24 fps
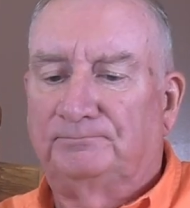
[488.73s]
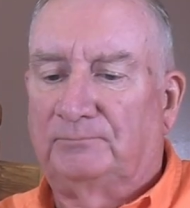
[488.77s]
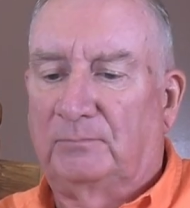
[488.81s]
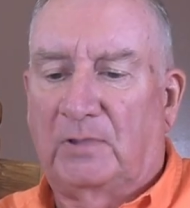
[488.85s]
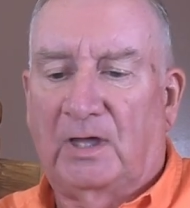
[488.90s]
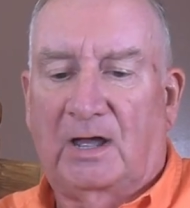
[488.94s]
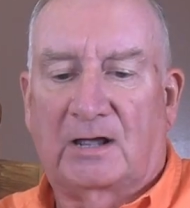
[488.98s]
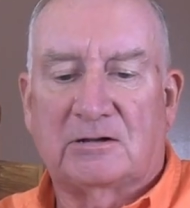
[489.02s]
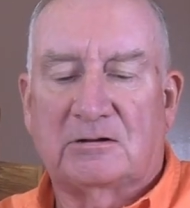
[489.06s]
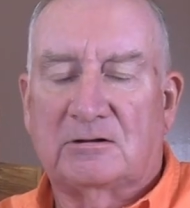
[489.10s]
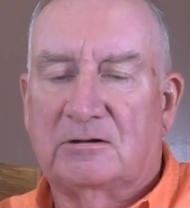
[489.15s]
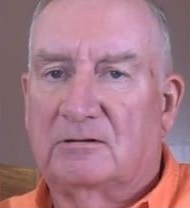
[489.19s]

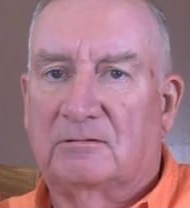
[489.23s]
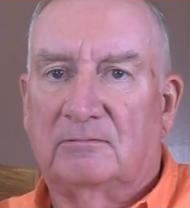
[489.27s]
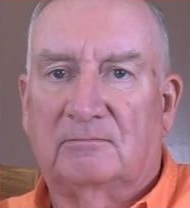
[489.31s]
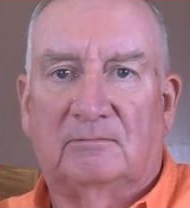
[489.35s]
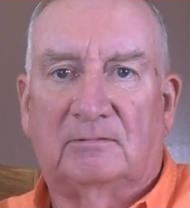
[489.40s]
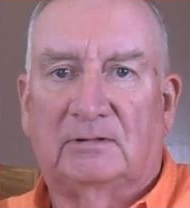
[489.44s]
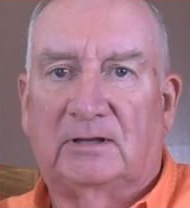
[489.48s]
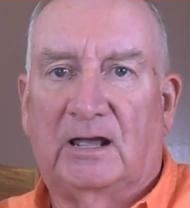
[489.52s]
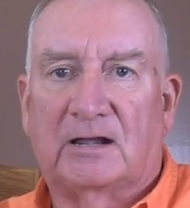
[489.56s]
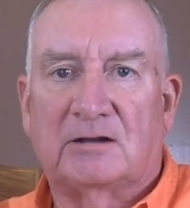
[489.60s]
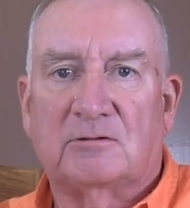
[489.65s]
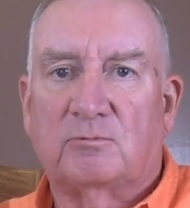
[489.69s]
That's
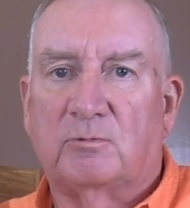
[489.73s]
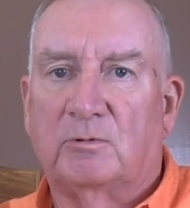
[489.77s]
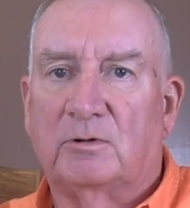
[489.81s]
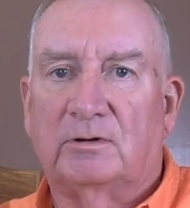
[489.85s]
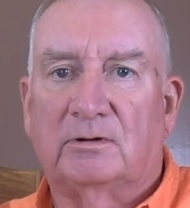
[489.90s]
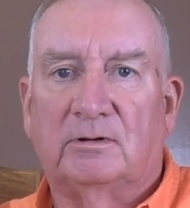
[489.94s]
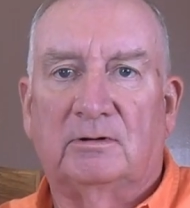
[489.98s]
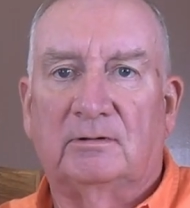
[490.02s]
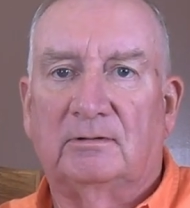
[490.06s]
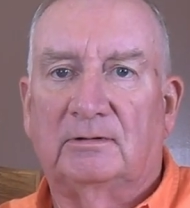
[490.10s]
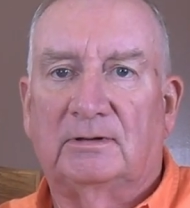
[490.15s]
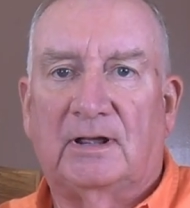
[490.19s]
that's
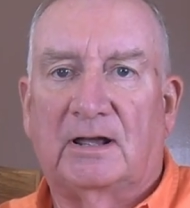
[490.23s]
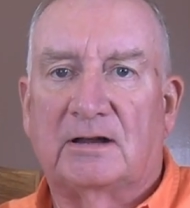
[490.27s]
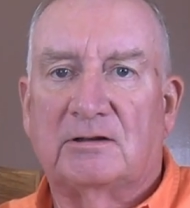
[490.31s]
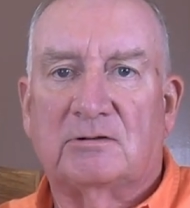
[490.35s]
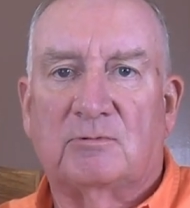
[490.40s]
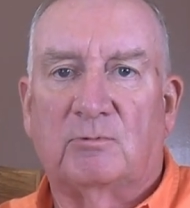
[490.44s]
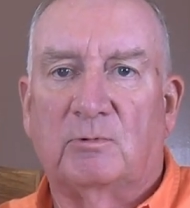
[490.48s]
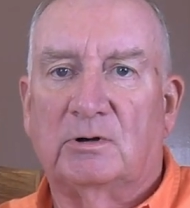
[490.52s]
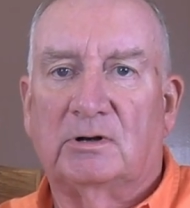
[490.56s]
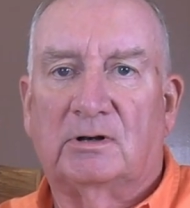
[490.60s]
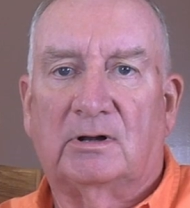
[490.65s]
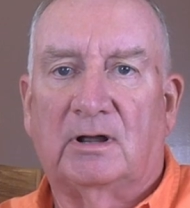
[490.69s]
what
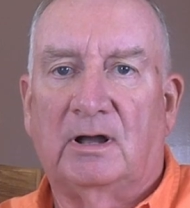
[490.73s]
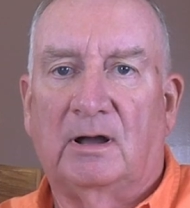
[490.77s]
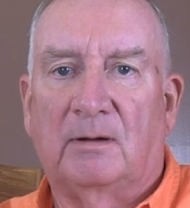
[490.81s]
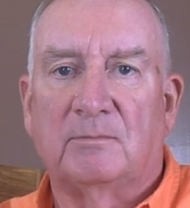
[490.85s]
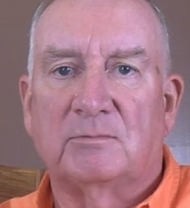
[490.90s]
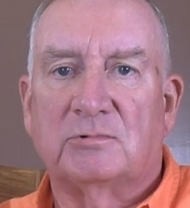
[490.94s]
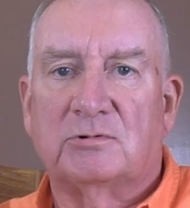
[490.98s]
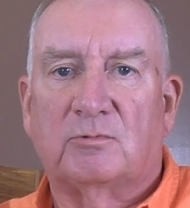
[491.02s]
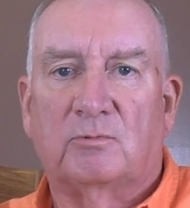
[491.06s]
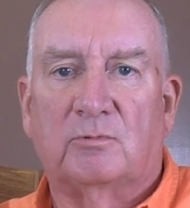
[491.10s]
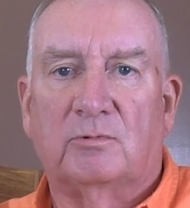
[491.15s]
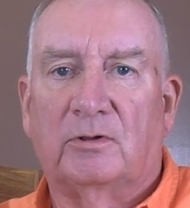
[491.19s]
that's what
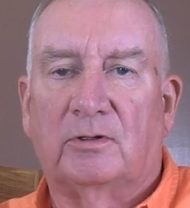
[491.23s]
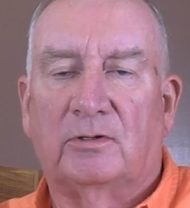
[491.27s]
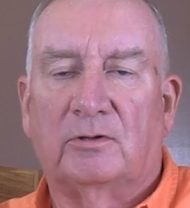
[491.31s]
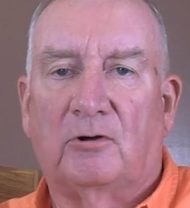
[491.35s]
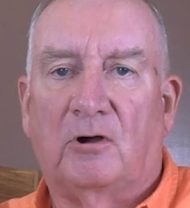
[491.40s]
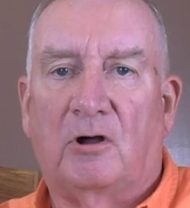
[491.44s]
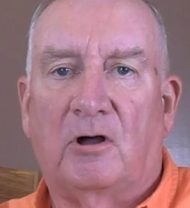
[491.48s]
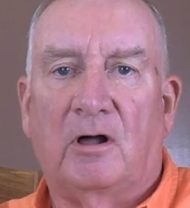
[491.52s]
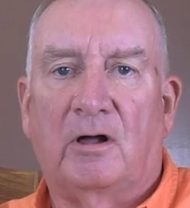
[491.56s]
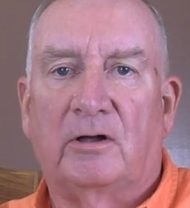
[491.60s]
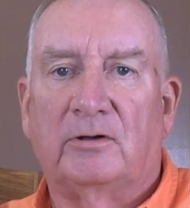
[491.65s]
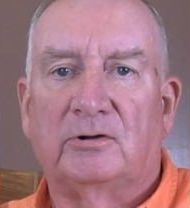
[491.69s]
comes with
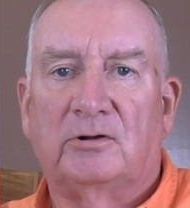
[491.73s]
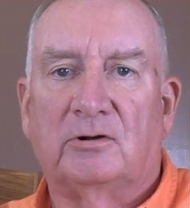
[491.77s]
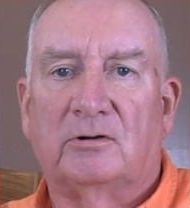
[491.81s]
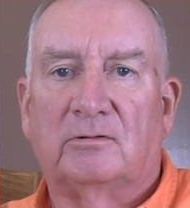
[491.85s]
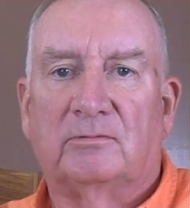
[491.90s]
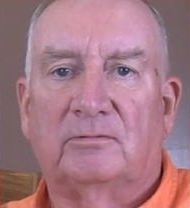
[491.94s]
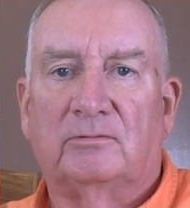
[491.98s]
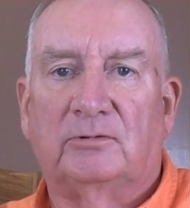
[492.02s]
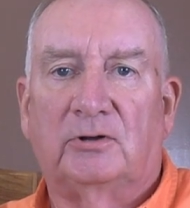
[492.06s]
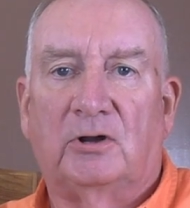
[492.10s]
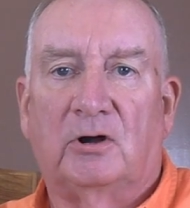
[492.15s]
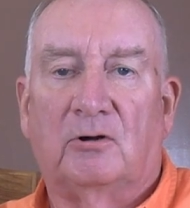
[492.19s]
all
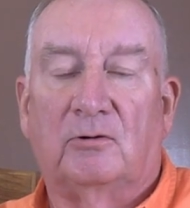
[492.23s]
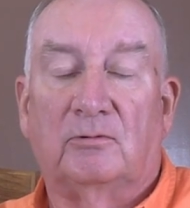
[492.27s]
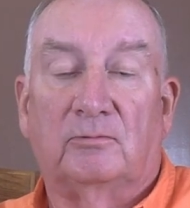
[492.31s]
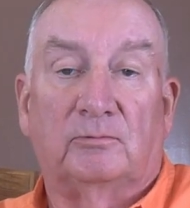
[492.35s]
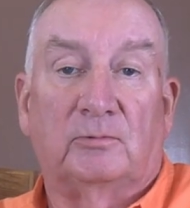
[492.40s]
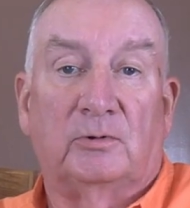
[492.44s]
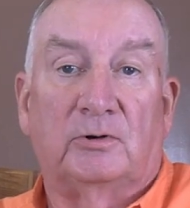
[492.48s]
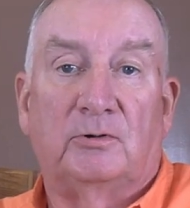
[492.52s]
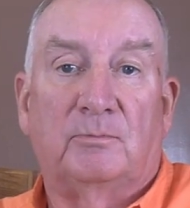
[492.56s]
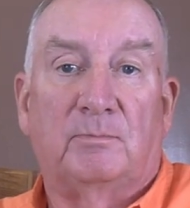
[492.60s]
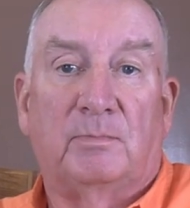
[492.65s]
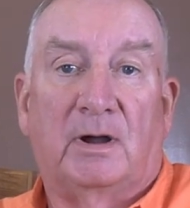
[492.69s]
your you know
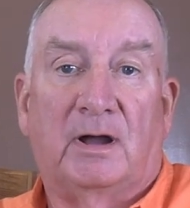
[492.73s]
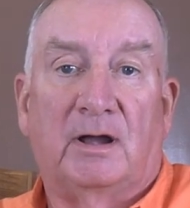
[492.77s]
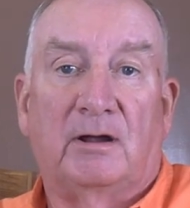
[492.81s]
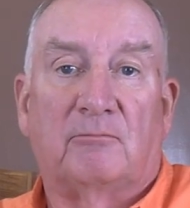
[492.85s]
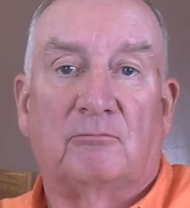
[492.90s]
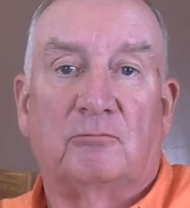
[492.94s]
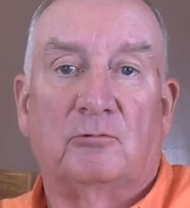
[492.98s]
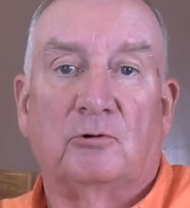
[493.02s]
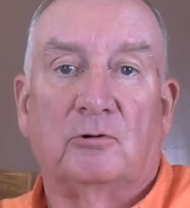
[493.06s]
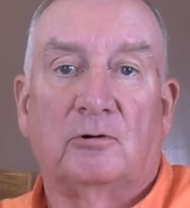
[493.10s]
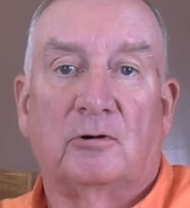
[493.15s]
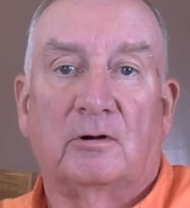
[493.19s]
when you buy a
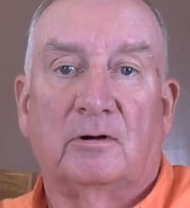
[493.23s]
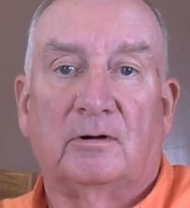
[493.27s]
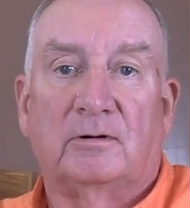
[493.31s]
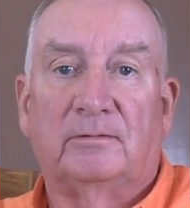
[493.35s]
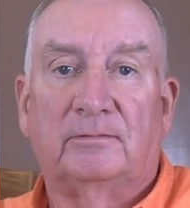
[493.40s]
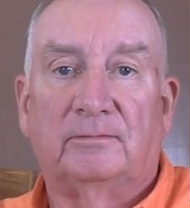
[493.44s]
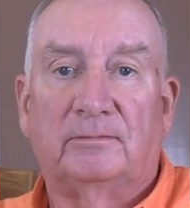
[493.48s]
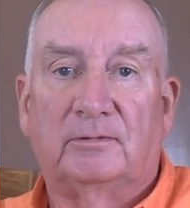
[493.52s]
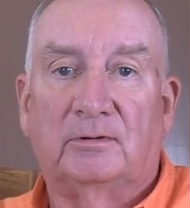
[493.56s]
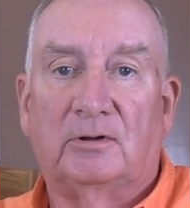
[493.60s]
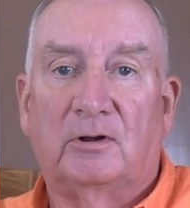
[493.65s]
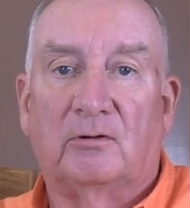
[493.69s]

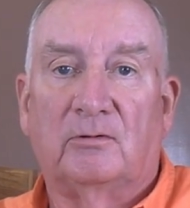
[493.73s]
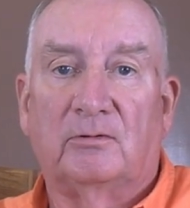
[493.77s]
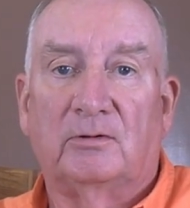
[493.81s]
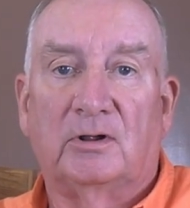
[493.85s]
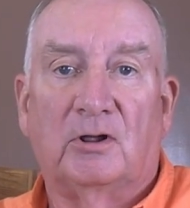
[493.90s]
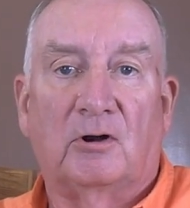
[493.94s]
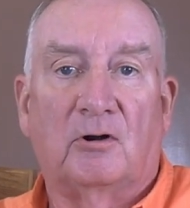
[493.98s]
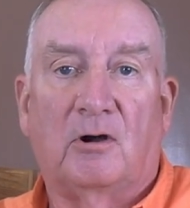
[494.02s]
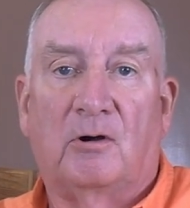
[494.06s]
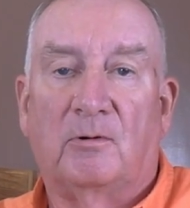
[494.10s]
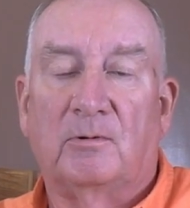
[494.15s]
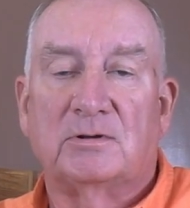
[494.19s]
Ruger you know
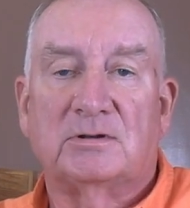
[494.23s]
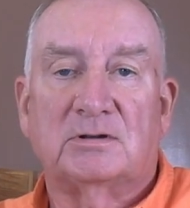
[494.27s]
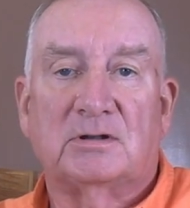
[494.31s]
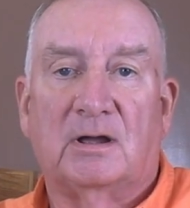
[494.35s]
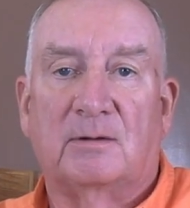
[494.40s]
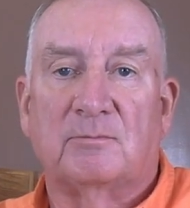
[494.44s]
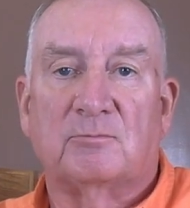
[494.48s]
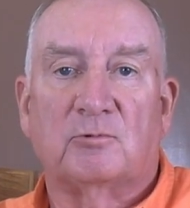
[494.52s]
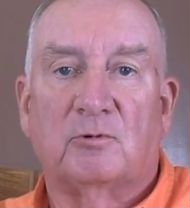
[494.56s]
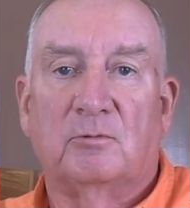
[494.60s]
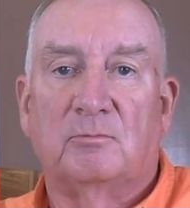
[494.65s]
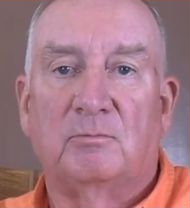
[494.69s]
it always
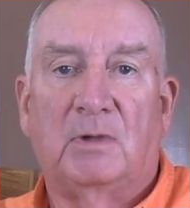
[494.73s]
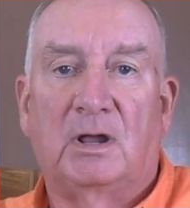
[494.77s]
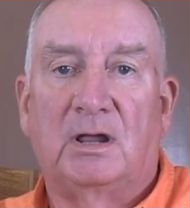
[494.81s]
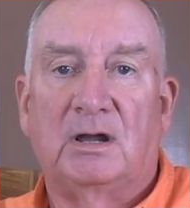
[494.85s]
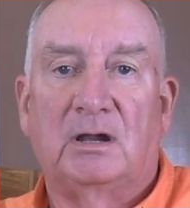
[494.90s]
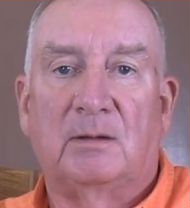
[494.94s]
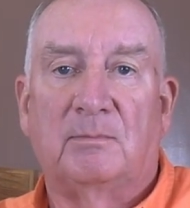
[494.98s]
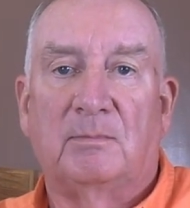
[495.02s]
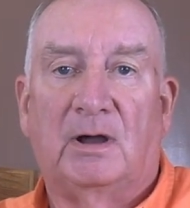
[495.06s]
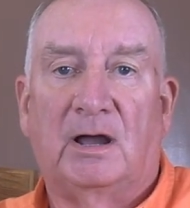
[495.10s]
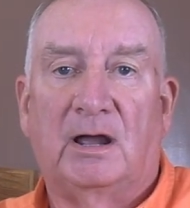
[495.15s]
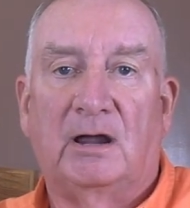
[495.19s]
comes with
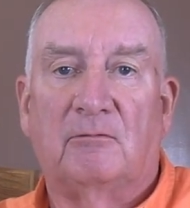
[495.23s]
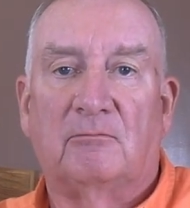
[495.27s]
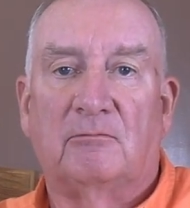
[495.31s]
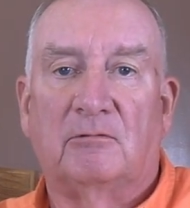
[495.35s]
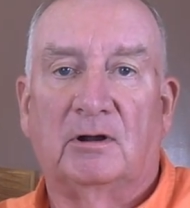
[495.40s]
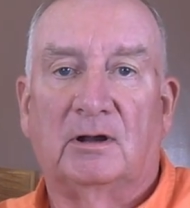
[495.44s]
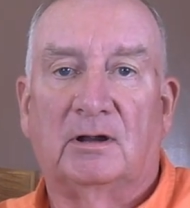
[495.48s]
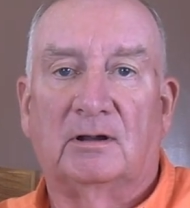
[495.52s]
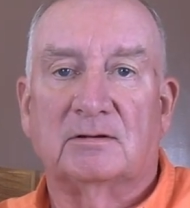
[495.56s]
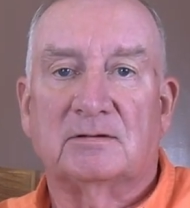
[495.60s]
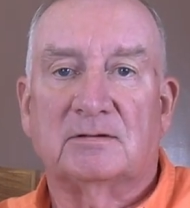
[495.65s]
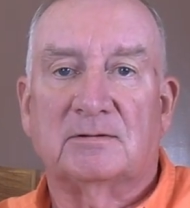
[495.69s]
medium height
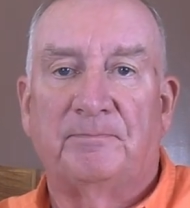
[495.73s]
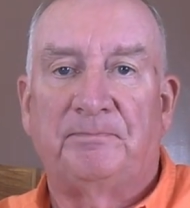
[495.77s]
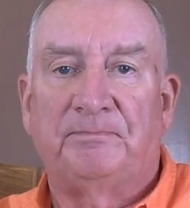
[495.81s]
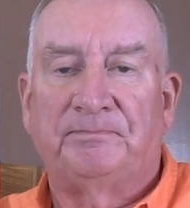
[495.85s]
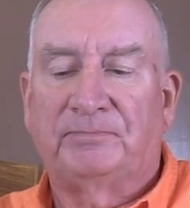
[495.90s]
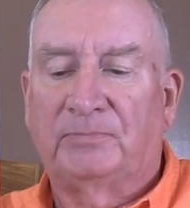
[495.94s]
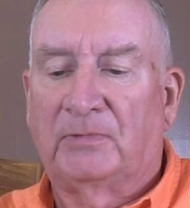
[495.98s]
rings.